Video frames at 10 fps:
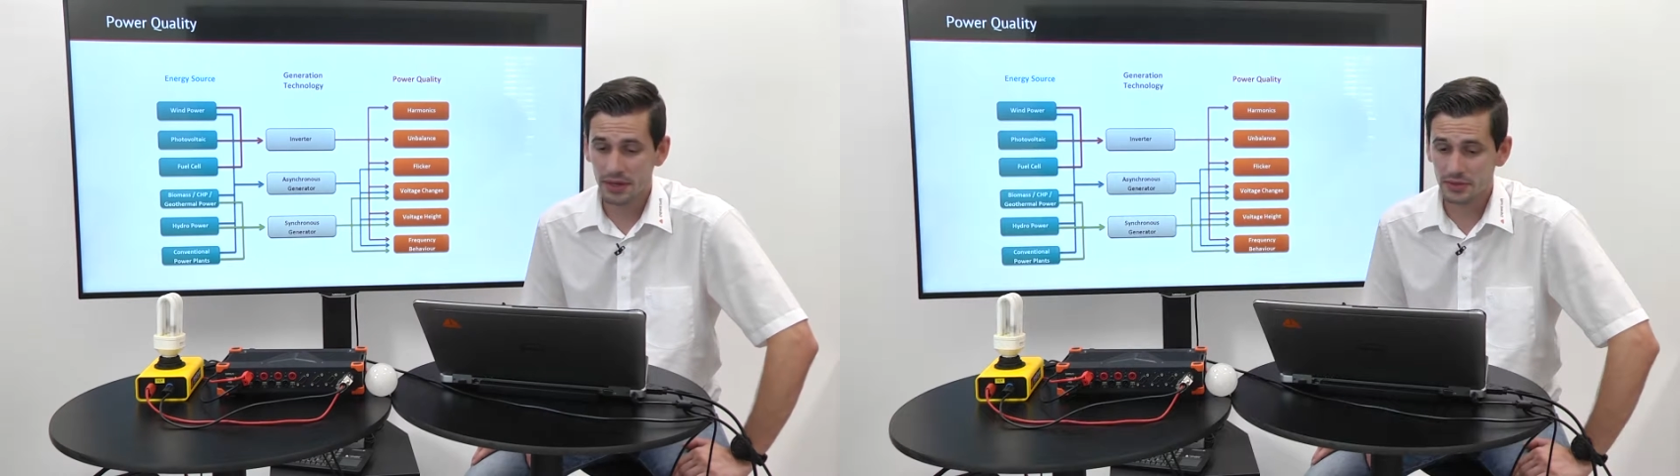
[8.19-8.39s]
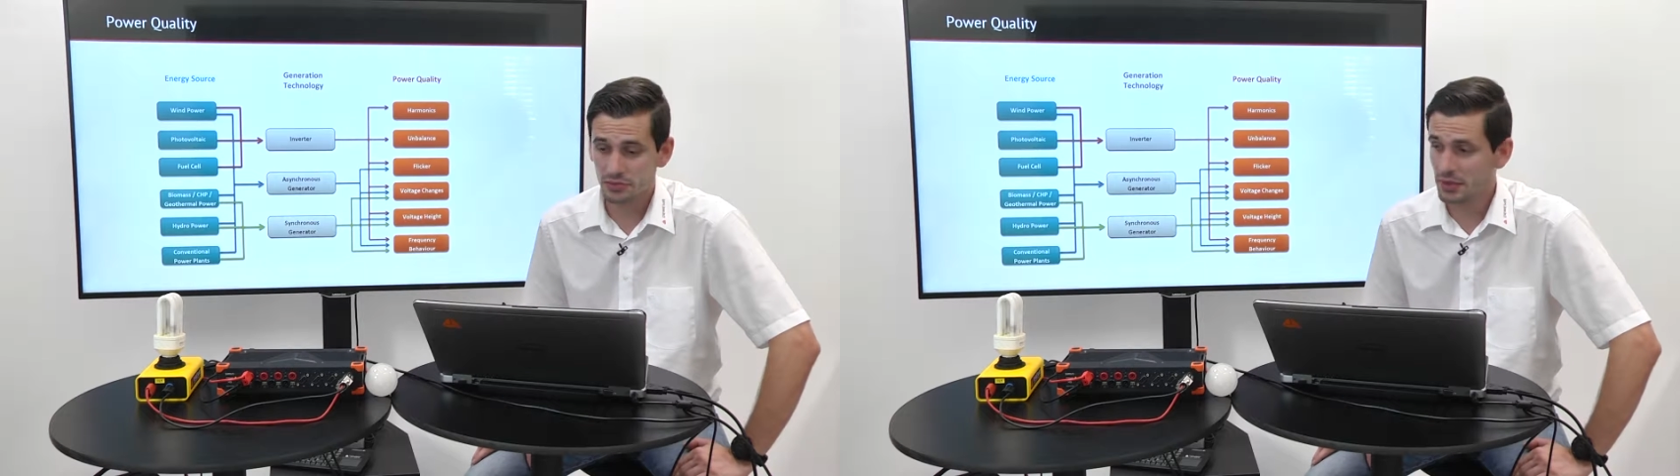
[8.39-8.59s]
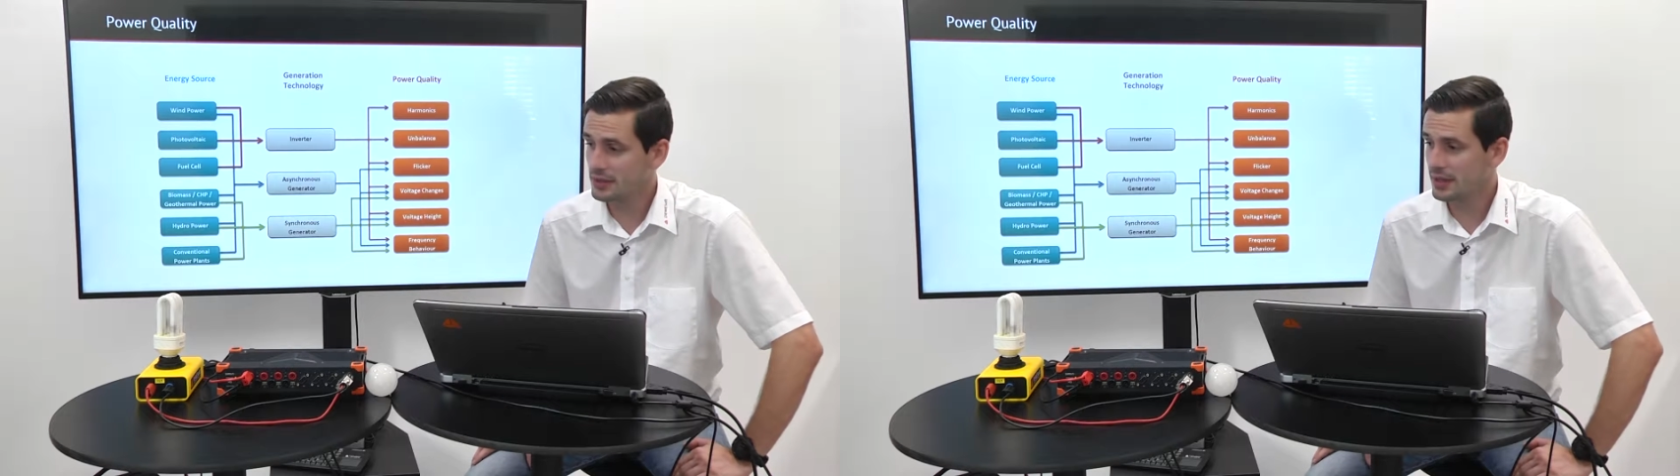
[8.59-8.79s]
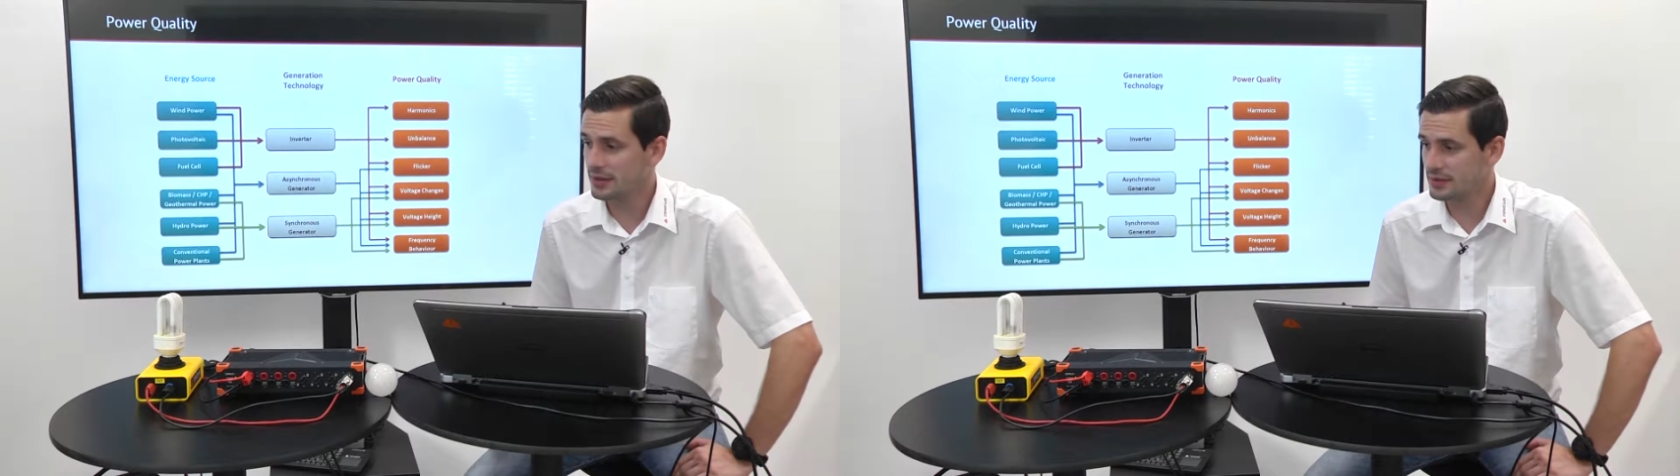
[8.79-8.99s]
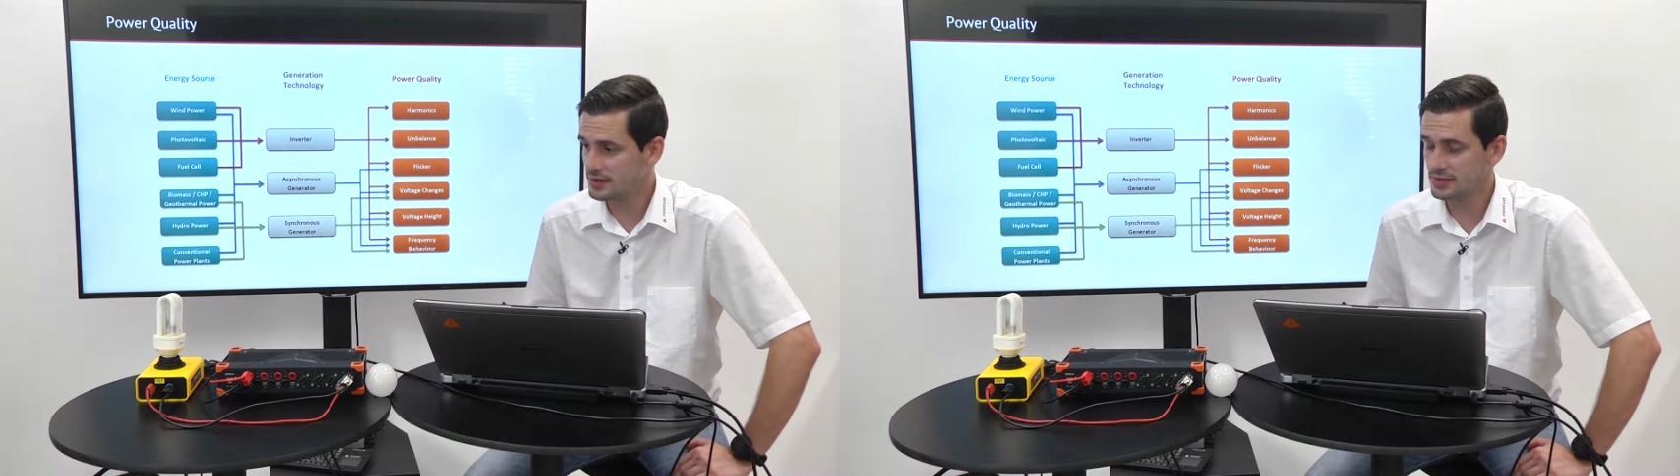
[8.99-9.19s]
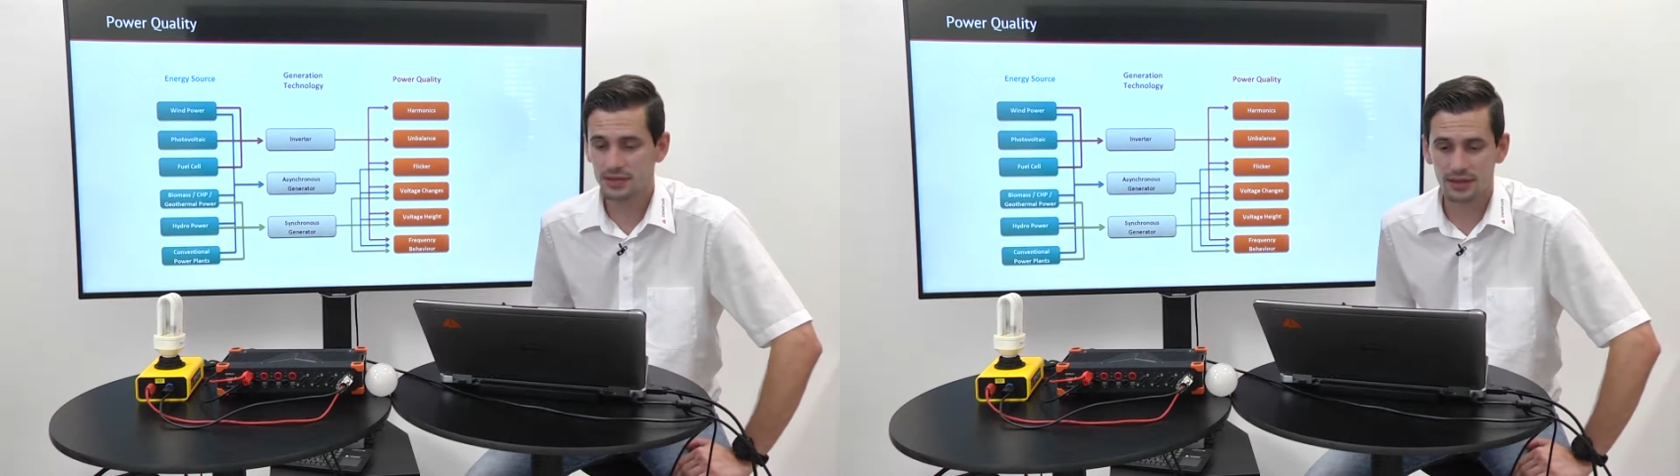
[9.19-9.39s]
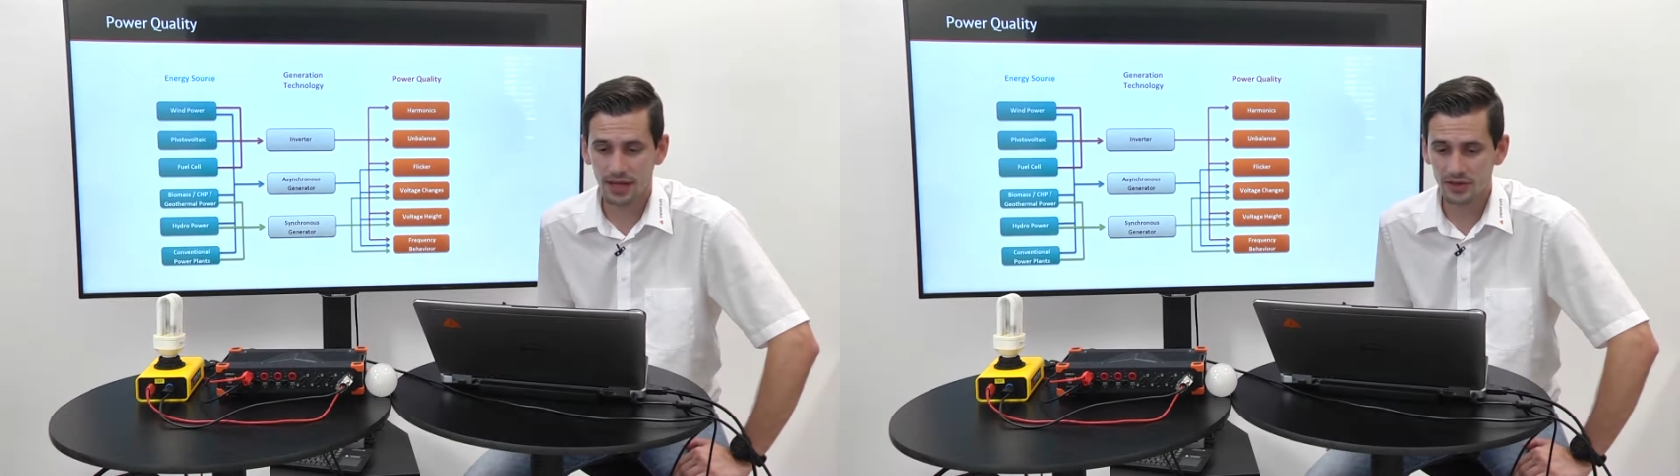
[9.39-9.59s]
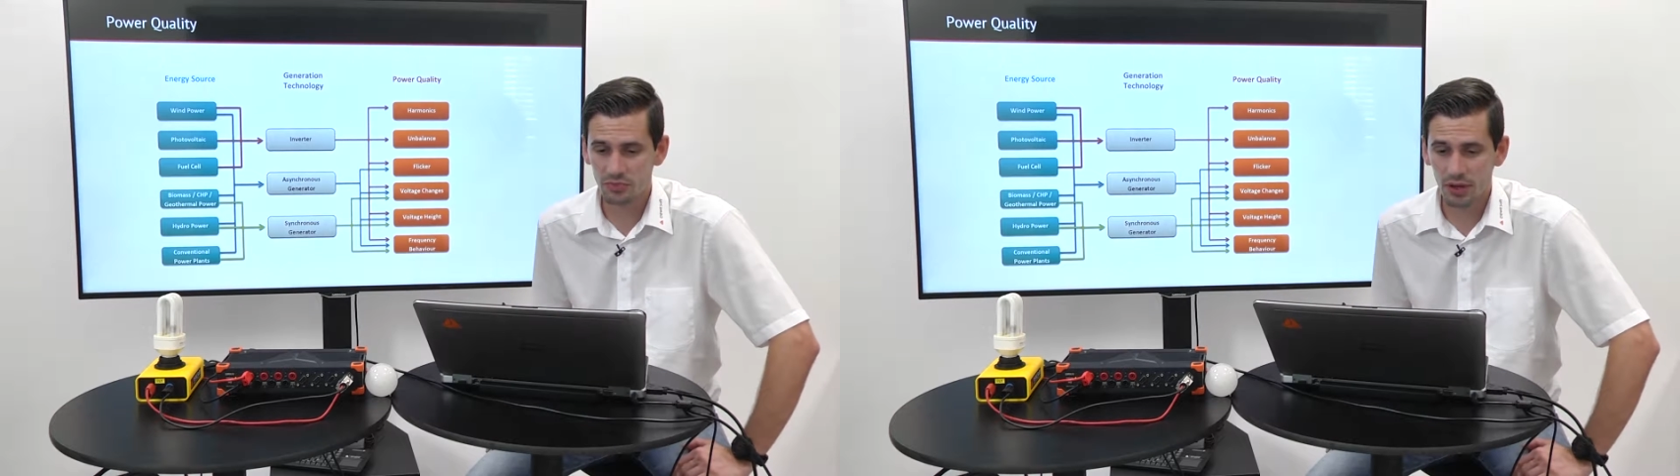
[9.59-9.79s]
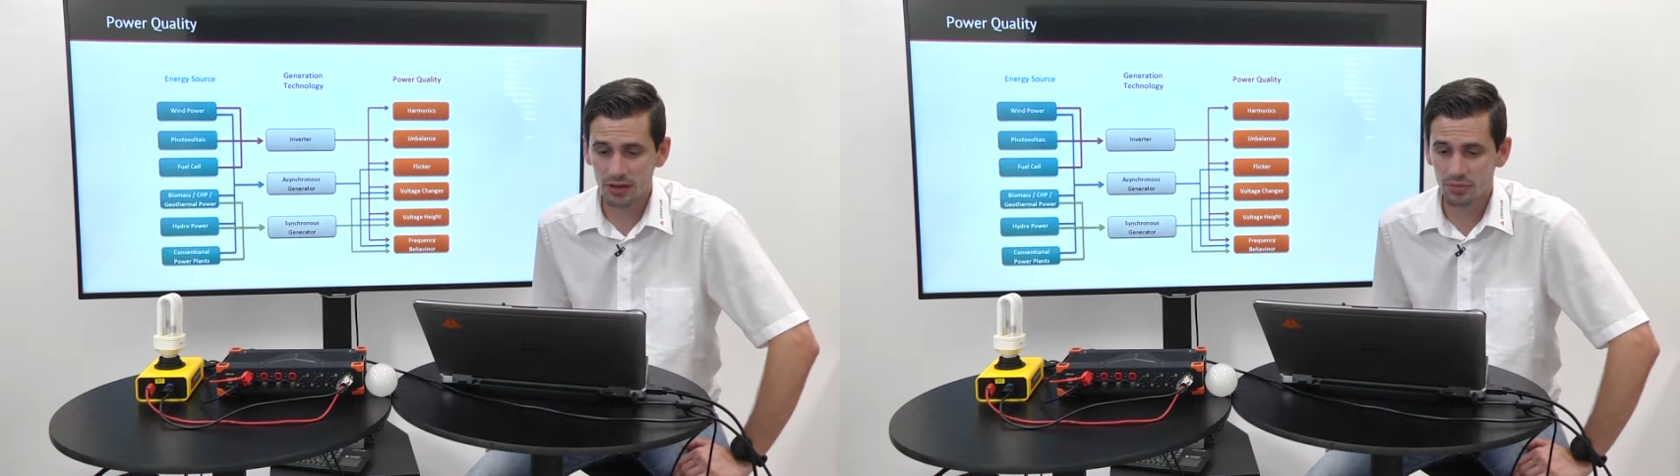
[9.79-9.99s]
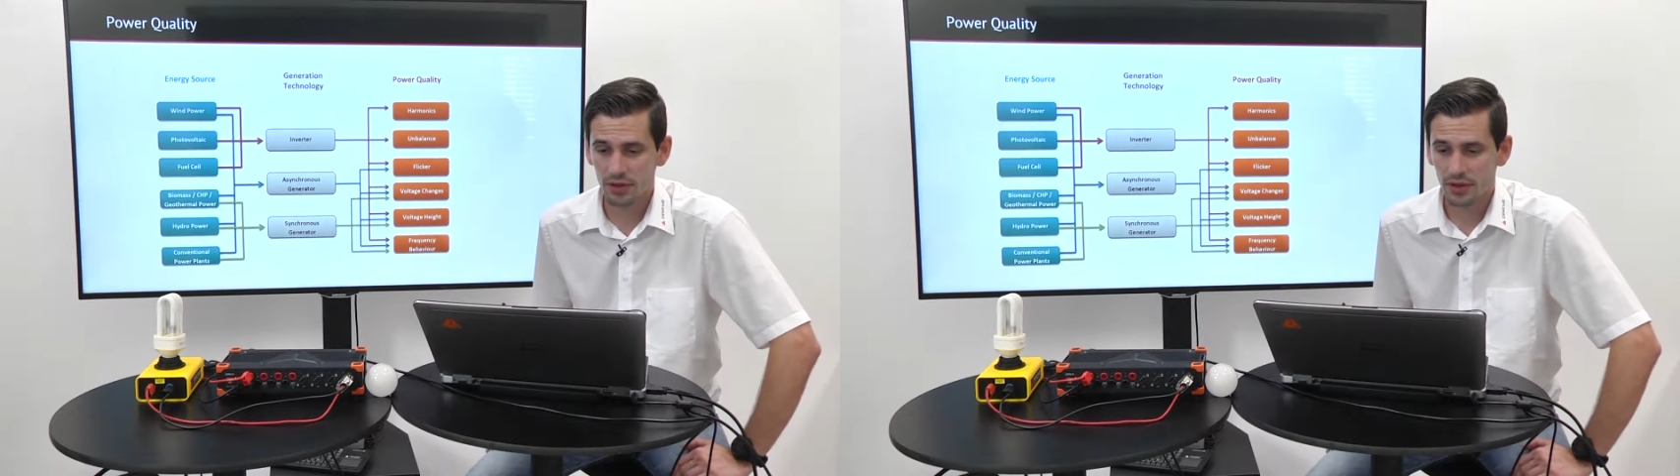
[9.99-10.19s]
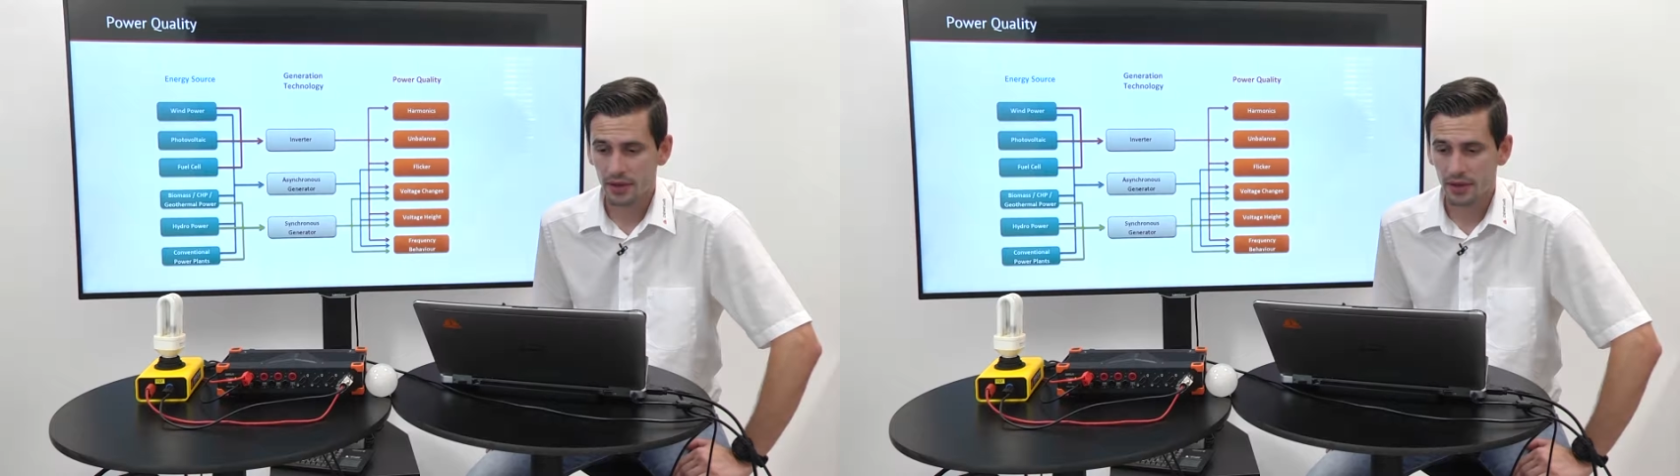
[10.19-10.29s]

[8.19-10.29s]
measurement at this light bulb.